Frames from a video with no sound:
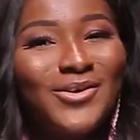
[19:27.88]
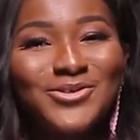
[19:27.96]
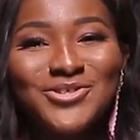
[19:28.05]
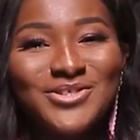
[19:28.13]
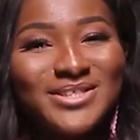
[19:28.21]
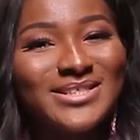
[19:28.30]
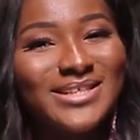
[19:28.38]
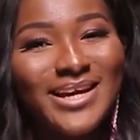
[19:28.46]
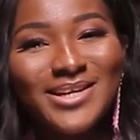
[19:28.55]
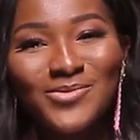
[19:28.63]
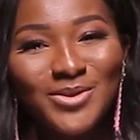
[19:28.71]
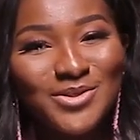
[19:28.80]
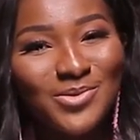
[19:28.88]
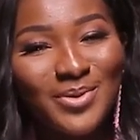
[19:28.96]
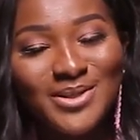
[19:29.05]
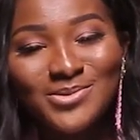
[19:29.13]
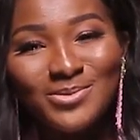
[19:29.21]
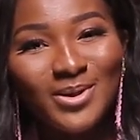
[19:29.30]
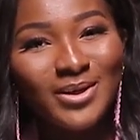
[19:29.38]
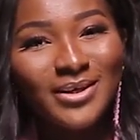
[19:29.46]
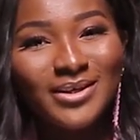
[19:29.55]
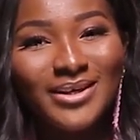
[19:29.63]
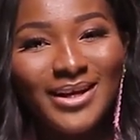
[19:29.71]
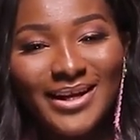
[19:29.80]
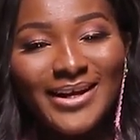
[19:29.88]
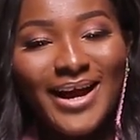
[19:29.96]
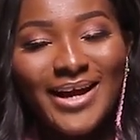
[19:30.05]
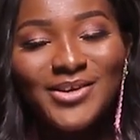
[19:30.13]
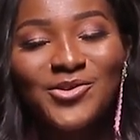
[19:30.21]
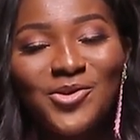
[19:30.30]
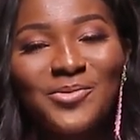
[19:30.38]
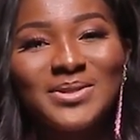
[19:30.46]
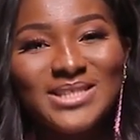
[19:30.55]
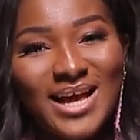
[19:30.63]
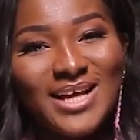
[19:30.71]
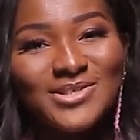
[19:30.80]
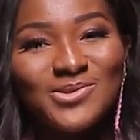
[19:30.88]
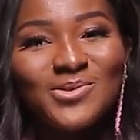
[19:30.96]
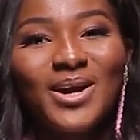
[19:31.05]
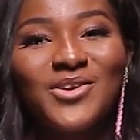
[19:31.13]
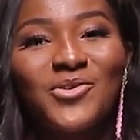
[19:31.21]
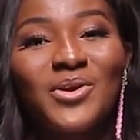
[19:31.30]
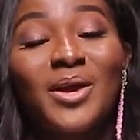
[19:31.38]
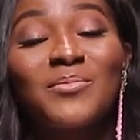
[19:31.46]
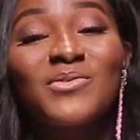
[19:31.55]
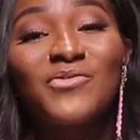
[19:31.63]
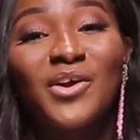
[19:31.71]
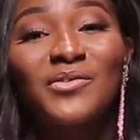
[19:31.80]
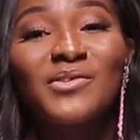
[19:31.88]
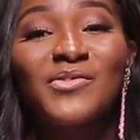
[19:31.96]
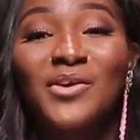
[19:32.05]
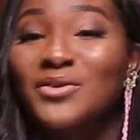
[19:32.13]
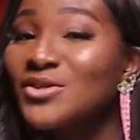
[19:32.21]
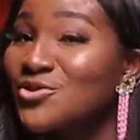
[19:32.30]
or just deciding what to wear to work, like, I know it's a hassle. I know it can be very, very